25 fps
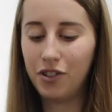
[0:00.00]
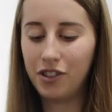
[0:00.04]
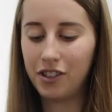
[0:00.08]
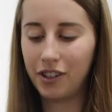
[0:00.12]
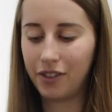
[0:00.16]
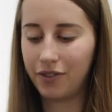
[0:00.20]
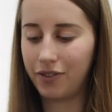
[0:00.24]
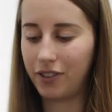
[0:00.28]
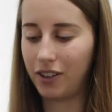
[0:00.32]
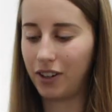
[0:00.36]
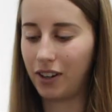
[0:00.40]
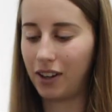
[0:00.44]

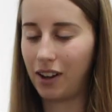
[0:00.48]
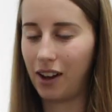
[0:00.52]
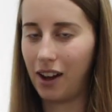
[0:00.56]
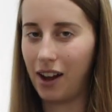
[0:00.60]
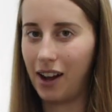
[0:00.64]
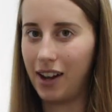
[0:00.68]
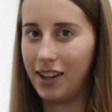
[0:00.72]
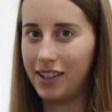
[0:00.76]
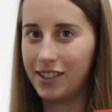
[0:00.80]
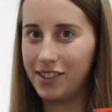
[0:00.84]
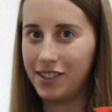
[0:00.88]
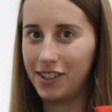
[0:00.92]
different
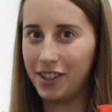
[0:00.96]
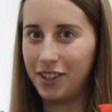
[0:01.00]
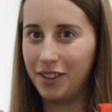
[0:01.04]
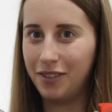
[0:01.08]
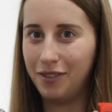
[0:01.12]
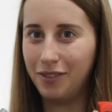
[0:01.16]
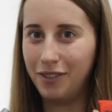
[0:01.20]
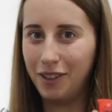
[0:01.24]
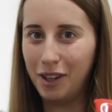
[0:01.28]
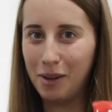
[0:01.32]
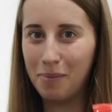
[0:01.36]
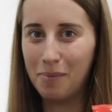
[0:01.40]
kinds
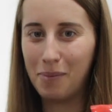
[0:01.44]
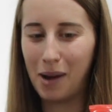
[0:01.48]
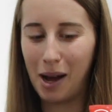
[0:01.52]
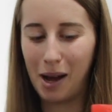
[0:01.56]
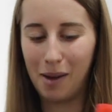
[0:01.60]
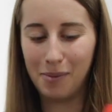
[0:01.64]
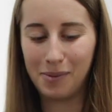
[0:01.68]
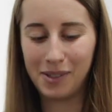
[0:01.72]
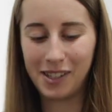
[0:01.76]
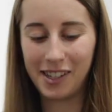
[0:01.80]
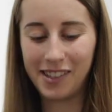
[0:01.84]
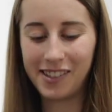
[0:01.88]
of lip
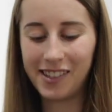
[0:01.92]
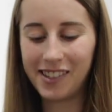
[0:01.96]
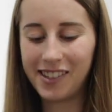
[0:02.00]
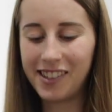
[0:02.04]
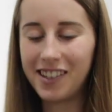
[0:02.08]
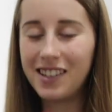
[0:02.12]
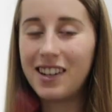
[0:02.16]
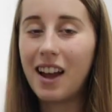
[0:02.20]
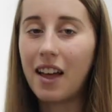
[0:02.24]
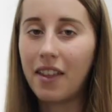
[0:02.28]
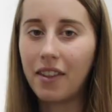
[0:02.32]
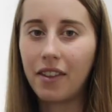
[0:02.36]
balms. This is
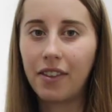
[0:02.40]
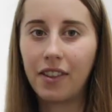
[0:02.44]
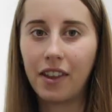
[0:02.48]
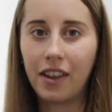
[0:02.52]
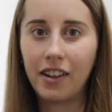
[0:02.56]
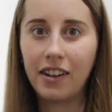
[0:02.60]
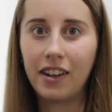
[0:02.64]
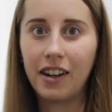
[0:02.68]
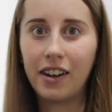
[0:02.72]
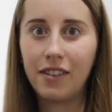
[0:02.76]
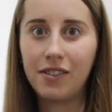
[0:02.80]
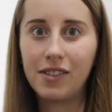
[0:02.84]
another
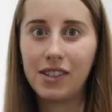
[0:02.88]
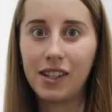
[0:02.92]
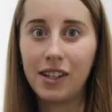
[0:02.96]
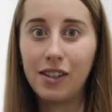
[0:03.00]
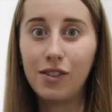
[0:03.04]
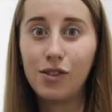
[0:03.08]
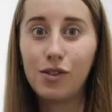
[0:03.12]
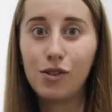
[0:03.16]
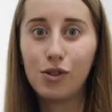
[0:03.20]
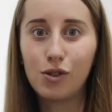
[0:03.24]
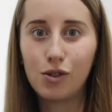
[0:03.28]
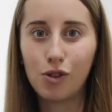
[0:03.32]
thing that I've
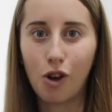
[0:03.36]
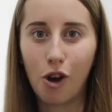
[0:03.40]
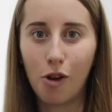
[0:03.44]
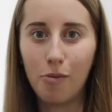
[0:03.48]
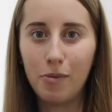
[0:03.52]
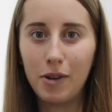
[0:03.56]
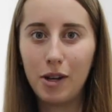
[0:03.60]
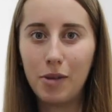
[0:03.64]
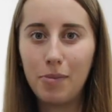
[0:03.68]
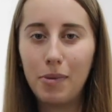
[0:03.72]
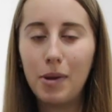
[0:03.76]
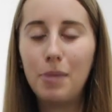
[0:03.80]
seen so
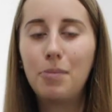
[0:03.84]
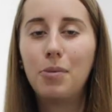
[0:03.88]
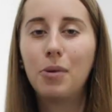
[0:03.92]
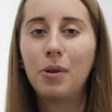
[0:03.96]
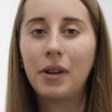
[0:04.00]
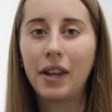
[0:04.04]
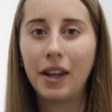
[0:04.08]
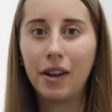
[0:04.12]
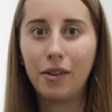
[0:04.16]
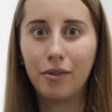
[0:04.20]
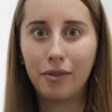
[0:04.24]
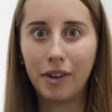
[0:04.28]
many people
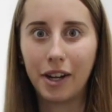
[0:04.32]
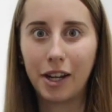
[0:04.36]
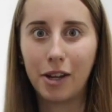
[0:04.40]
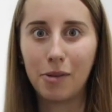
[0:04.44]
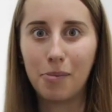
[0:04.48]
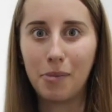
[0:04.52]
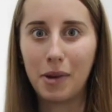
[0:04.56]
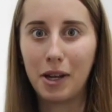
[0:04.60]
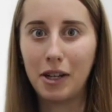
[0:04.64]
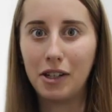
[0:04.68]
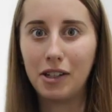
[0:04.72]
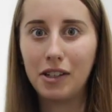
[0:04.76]
get
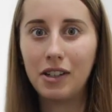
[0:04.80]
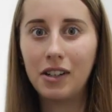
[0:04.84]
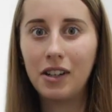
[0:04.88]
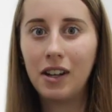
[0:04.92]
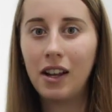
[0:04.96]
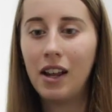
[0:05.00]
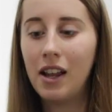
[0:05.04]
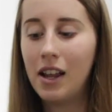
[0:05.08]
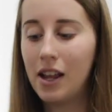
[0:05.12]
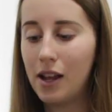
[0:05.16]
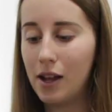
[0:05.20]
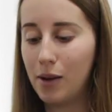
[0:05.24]
recommended,
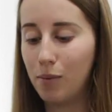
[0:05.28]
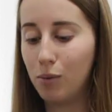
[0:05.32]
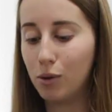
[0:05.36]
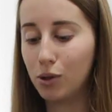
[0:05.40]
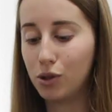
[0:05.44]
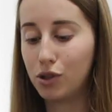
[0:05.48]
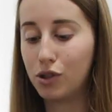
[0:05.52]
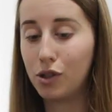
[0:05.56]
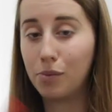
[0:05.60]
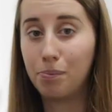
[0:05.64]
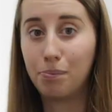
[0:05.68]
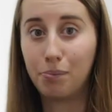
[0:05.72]

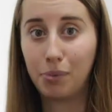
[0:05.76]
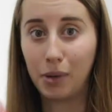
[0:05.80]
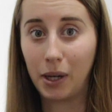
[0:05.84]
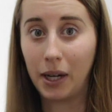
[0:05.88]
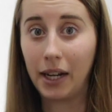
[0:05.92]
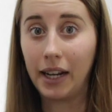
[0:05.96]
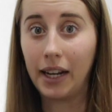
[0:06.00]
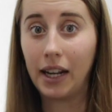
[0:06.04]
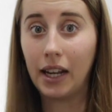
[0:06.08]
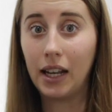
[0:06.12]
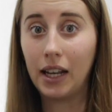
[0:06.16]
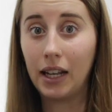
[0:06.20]
was to
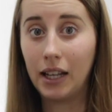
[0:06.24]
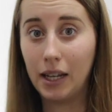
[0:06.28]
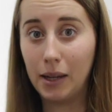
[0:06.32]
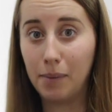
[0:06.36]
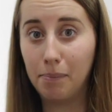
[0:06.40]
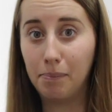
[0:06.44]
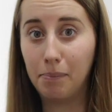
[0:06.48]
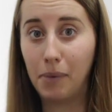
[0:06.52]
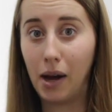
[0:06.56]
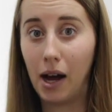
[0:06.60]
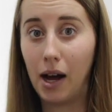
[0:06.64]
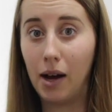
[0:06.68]
bring
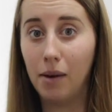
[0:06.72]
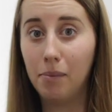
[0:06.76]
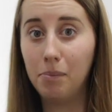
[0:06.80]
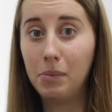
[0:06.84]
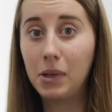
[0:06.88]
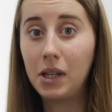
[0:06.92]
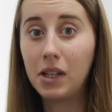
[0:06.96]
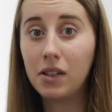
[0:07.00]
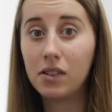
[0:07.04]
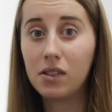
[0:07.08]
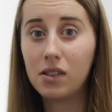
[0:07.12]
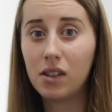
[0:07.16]
lip balm,
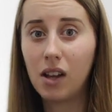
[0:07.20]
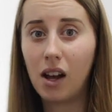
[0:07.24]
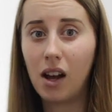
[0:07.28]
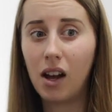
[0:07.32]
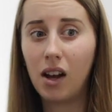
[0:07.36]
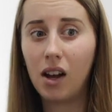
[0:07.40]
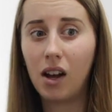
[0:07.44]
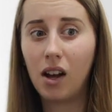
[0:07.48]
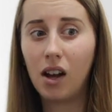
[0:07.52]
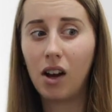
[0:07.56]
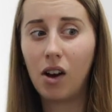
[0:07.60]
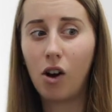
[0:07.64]
because
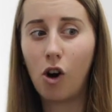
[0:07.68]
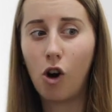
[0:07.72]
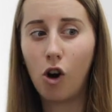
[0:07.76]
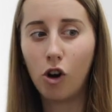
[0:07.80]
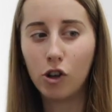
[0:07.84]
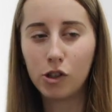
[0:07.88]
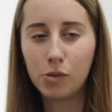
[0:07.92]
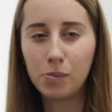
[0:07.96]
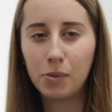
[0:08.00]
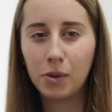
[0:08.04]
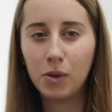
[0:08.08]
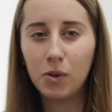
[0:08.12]

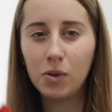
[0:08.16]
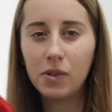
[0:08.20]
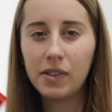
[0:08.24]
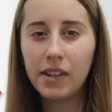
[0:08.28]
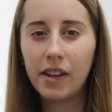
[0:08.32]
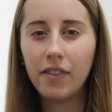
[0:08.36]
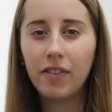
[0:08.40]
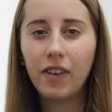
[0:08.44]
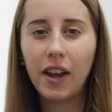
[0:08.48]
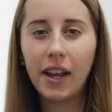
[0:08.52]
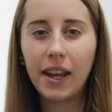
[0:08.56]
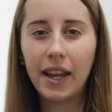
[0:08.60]
hospitals
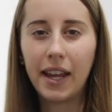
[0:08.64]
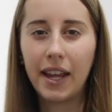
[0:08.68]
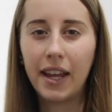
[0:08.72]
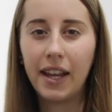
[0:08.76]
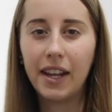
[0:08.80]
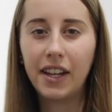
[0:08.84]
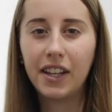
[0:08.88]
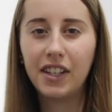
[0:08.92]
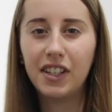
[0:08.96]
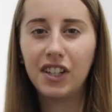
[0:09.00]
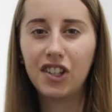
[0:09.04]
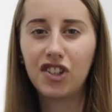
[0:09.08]
have like
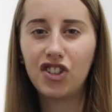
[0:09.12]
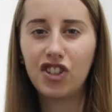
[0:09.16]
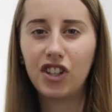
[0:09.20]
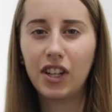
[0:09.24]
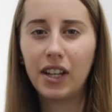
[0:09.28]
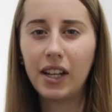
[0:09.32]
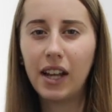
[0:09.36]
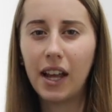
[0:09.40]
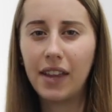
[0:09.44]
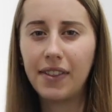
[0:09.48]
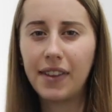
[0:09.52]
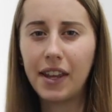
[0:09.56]
air
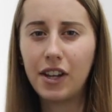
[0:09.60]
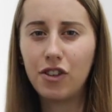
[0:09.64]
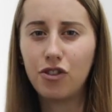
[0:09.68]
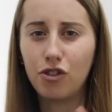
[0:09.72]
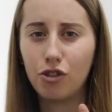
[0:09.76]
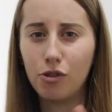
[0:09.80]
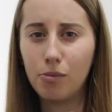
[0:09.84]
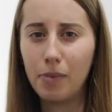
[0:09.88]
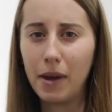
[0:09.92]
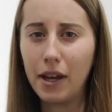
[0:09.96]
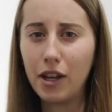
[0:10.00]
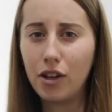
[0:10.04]
conditioning and they
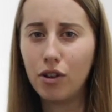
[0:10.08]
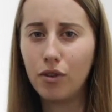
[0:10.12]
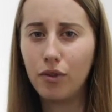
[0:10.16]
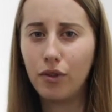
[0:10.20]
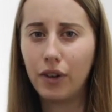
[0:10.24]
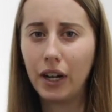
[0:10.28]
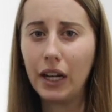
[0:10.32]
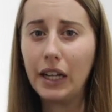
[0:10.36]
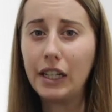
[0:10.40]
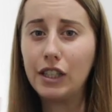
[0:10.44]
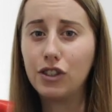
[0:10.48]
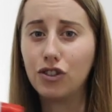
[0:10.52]
do make you
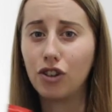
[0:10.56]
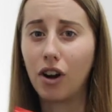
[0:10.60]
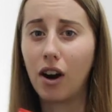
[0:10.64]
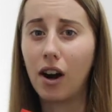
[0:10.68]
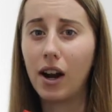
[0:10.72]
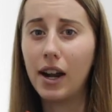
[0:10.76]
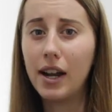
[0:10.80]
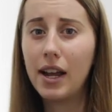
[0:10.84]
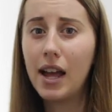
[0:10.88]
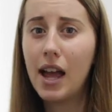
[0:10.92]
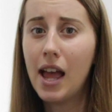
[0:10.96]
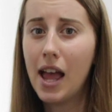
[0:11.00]
really
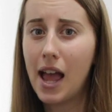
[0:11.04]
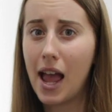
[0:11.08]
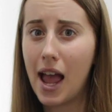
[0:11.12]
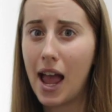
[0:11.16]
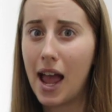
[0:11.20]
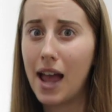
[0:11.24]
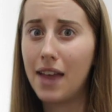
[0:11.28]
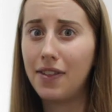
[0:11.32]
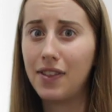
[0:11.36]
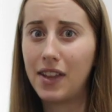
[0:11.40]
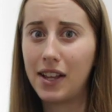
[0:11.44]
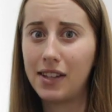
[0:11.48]
dry,
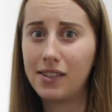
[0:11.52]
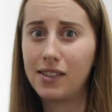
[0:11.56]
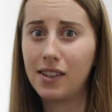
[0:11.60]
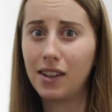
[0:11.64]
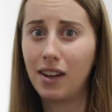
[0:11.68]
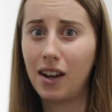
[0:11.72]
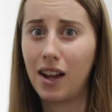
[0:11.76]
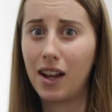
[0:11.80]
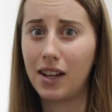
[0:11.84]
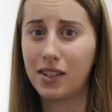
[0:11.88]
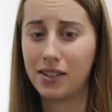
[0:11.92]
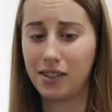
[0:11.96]
and that's the
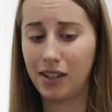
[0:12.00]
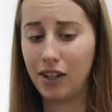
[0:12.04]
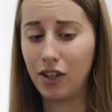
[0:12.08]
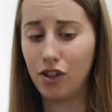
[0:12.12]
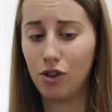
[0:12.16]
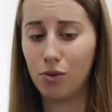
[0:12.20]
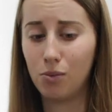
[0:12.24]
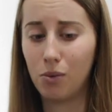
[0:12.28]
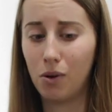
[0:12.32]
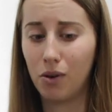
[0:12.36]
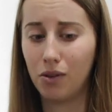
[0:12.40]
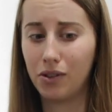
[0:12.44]
last thing
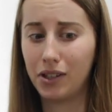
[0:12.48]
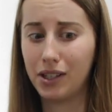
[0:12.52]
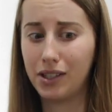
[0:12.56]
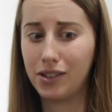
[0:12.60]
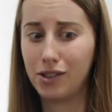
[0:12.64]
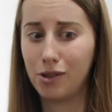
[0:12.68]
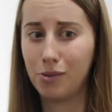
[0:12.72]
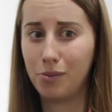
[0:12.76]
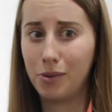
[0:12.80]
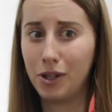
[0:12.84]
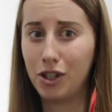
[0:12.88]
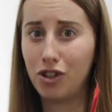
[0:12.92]
you want,
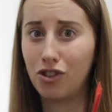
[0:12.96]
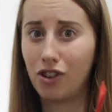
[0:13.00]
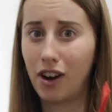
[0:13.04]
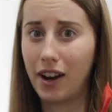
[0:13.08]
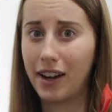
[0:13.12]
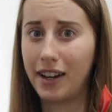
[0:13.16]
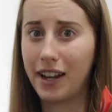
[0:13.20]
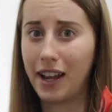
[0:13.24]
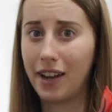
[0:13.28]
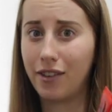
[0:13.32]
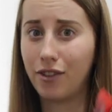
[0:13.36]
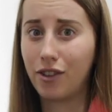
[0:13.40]
is to be dry
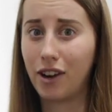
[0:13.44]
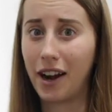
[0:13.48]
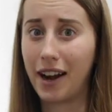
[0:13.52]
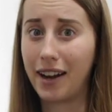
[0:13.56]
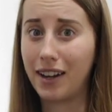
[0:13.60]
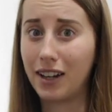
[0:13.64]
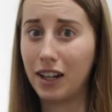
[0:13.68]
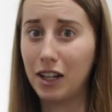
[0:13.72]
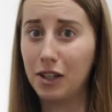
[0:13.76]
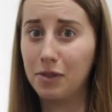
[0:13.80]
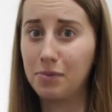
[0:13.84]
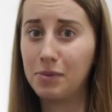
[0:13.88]
and have
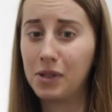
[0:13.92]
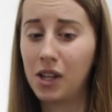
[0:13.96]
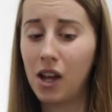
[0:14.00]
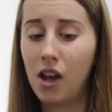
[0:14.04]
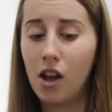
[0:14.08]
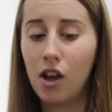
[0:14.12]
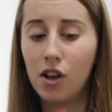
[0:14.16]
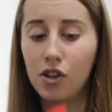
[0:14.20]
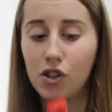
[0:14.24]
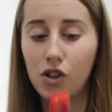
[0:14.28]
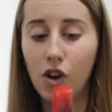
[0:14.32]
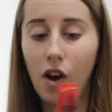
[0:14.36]
cracked lips.
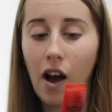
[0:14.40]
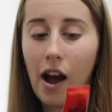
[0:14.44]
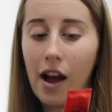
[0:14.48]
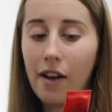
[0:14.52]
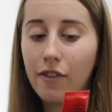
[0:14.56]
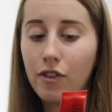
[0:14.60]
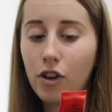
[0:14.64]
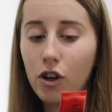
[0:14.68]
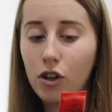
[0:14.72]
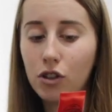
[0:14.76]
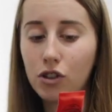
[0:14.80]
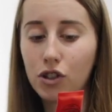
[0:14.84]
So
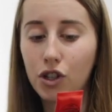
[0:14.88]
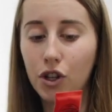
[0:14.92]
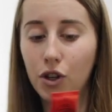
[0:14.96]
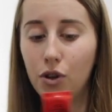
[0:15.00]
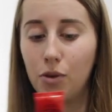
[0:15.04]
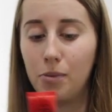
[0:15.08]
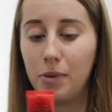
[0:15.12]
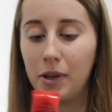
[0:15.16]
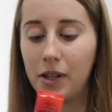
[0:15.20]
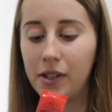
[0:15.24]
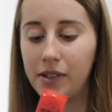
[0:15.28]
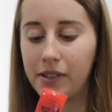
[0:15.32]
I've got
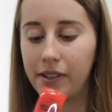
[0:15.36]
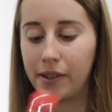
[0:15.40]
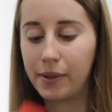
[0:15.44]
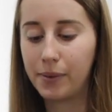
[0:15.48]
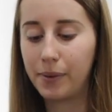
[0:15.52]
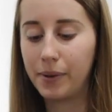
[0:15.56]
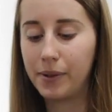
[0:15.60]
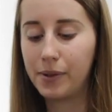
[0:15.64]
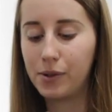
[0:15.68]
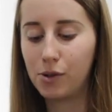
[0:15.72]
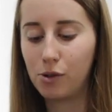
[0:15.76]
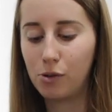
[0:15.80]
2 because this
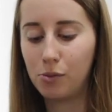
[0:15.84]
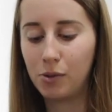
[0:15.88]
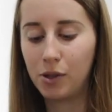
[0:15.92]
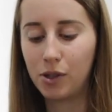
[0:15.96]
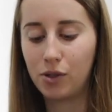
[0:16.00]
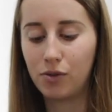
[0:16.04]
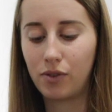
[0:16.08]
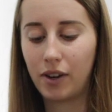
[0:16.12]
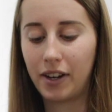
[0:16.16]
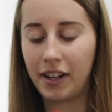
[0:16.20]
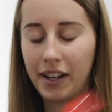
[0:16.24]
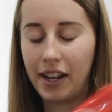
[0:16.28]
one's
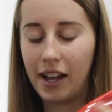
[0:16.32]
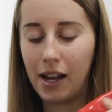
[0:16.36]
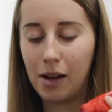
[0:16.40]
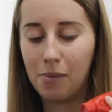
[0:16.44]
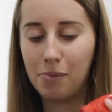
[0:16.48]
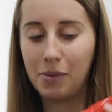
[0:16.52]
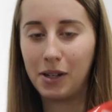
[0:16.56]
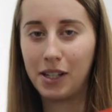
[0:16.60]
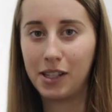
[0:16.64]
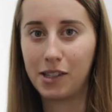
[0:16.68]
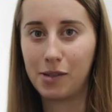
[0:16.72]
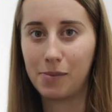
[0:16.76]
almost running out,
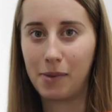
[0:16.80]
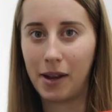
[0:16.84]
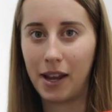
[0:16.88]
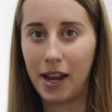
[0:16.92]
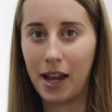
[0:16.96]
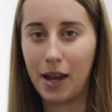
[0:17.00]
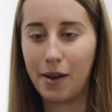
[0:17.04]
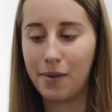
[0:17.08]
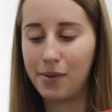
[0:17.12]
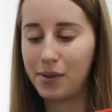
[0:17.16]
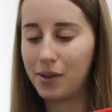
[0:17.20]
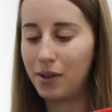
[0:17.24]
but it's my
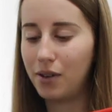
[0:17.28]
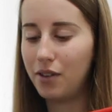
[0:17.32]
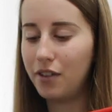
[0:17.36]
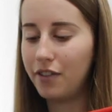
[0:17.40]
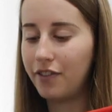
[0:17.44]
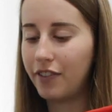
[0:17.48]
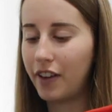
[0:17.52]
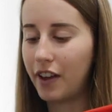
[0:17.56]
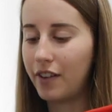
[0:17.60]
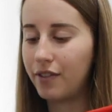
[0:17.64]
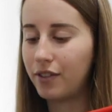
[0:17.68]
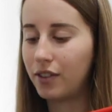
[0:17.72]
absolute
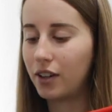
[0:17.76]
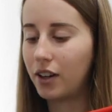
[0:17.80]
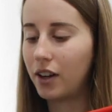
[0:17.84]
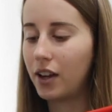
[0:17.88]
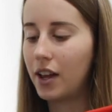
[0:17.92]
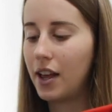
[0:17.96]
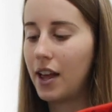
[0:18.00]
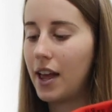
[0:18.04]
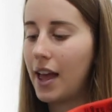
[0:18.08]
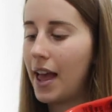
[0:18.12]
favorite.